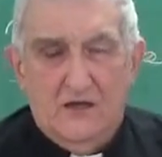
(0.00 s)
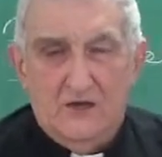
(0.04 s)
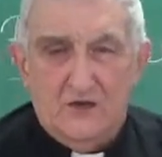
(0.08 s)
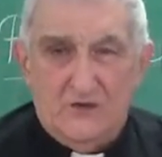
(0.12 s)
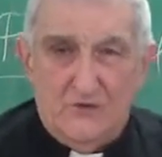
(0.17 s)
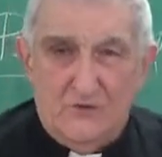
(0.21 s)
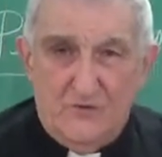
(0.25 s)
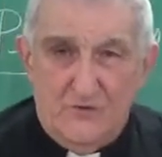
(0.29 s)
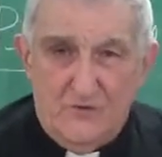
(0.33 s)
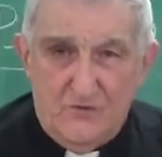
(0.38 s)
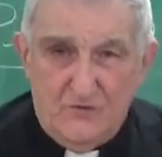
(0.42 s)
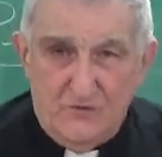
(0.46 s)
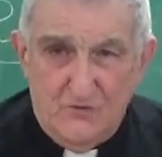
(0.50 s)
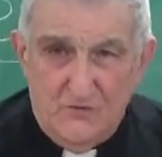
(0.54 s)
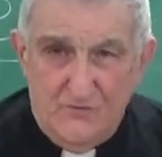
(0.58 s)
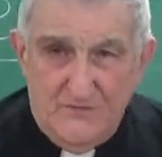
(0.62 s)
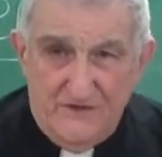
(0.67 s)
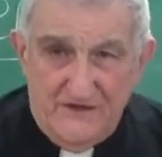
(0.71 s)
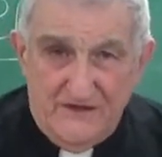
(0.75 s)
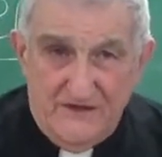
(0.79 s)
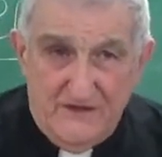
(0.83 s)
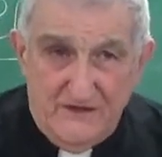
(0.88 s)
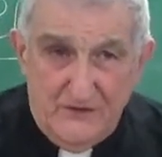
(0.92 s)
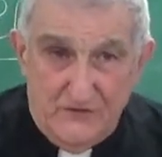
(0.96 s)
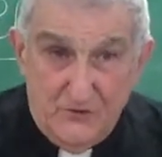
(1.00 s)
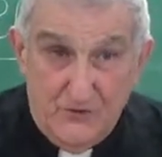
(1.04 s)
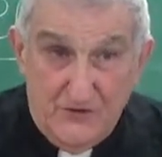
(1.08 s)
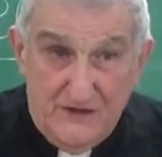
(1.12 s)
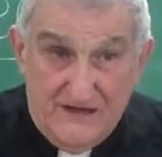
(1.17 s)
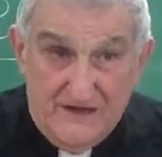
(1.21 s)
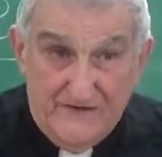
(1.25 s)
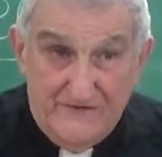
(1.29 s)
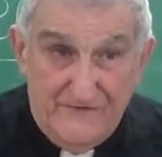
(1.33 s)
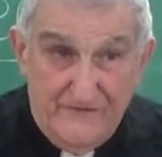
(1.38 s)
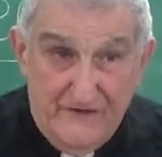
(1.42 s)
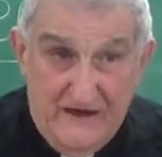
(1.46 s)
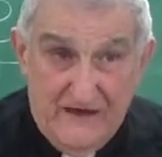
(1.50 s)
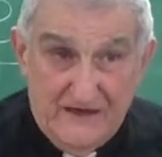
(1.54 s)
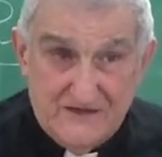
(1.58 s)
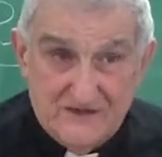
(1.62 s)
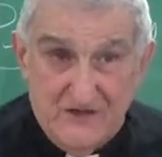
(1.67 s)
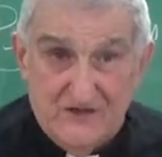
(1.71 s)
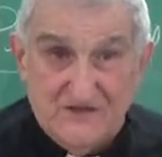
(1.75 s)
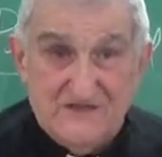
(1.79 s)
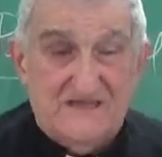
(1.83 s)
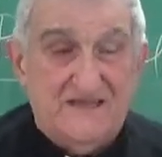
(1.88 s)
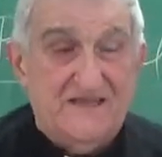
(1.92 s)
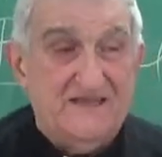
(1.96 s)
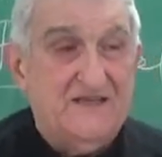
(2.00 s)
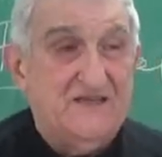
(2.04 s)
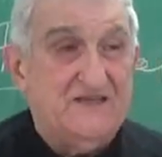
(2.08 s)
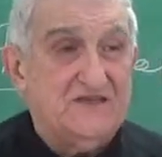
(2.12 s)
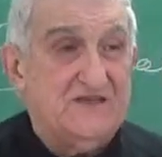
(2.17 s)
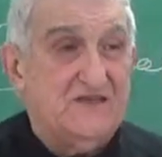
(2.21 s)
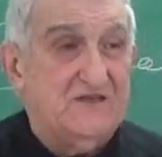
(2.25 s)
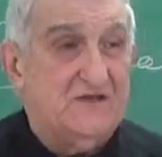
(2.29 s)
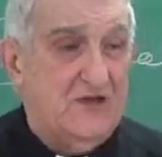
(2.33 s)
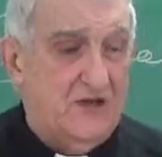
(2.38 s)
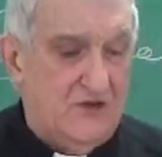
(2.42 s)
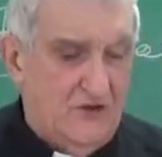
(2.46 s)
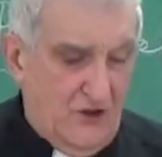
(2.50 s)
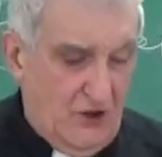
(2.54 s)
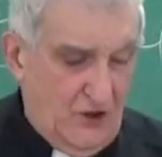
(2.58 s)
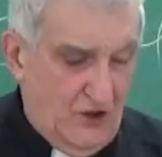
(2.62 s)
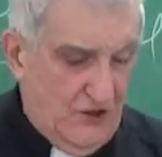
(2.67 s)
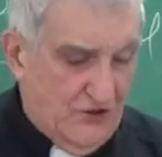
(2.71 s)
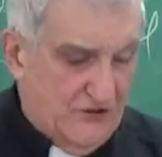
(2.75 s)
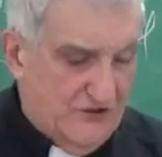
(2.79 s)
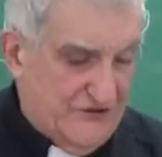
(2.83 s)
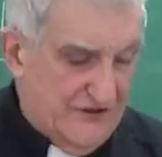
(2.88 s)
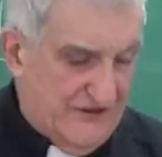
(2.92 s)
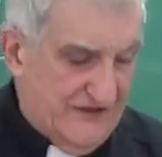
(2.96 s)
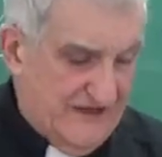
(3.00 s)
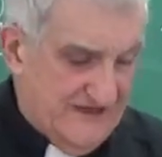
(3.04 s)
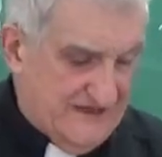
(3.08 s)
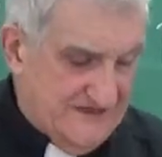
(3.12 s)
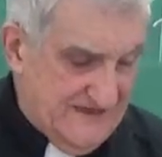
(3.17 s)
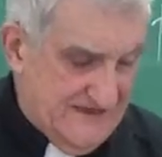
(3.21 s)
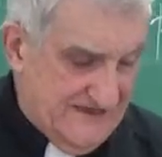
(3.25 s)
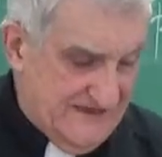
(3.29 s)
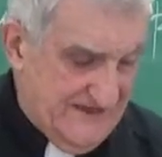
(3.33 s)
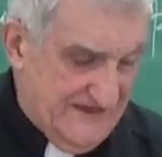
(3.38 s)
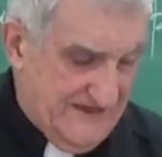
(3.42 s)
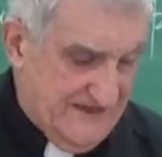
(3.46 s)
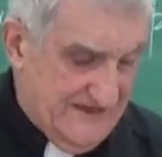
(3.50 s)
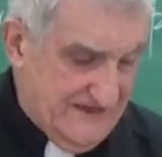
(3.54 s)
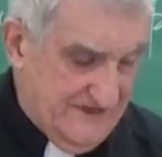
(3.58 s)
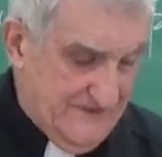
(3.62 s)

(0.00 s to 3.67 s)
live as a citizen of the country, etc.